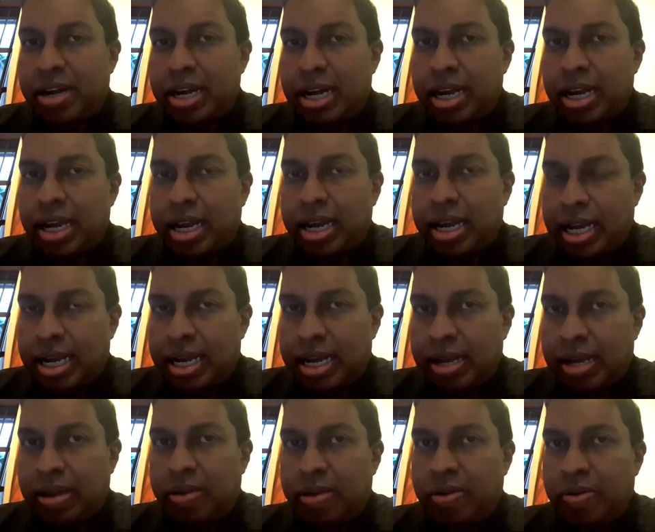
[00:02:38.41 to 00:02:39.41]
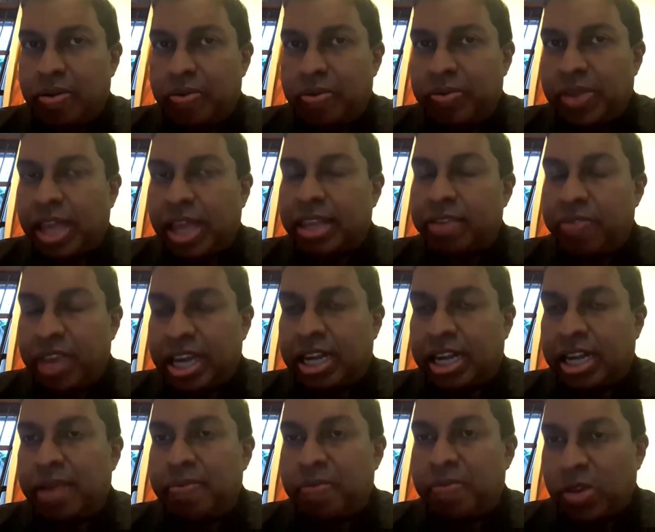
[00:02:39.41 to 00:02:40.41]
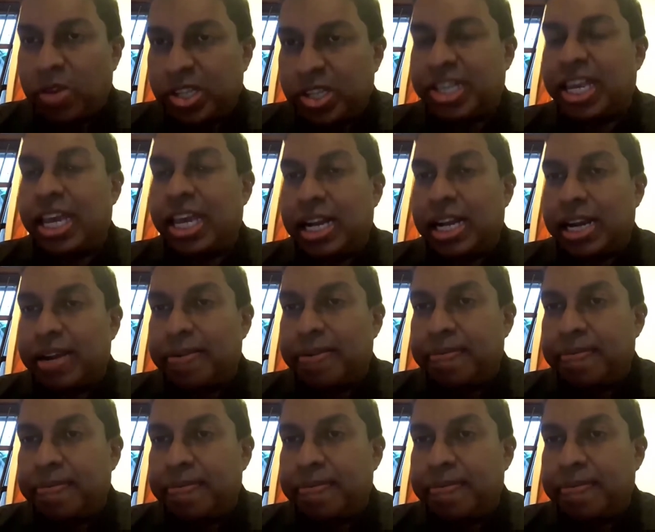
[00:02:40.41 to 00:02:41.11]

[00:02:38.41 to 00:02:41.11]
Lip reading: that the victim was killed,